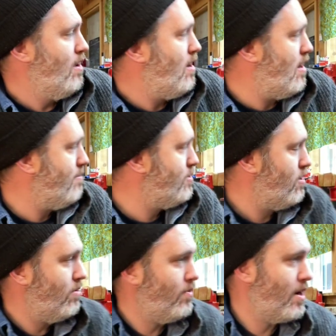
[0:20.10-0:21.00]
Um,
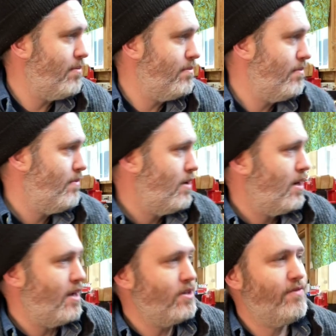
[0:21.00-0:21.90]
so what I'm, uh,
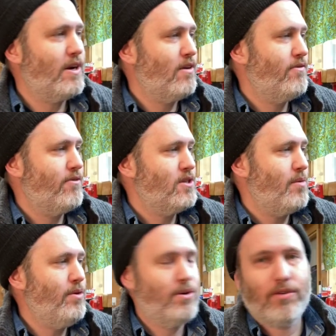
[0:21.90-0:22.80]
I just figured for some
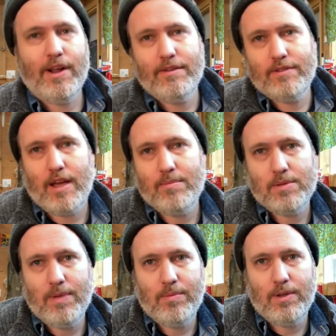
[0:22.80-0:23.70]
of you creative
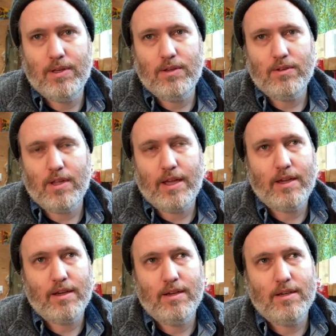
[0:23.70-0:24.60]
types, maybe you'll
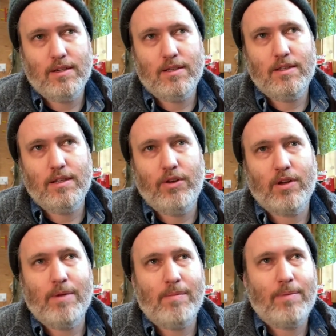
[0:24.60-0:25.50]
like uh, hearing
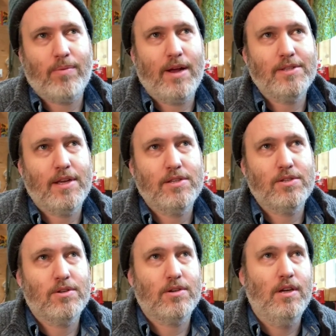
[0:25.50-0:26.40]
about my
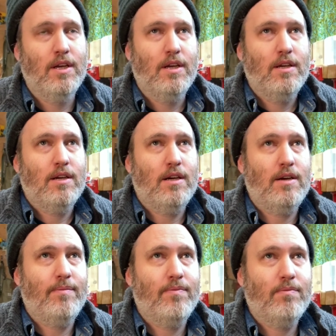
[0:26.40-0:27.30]
process, or
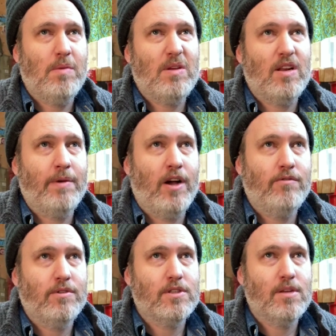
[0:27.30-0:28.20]
um, maybe it'll be
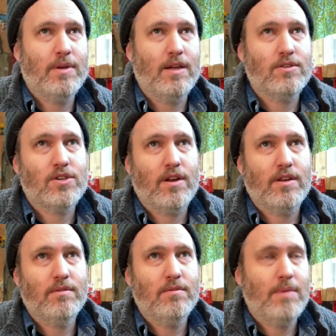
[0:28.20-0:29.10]
helpful to somebody else trying to
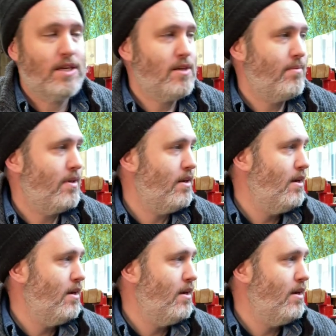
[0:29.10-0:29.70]
make something.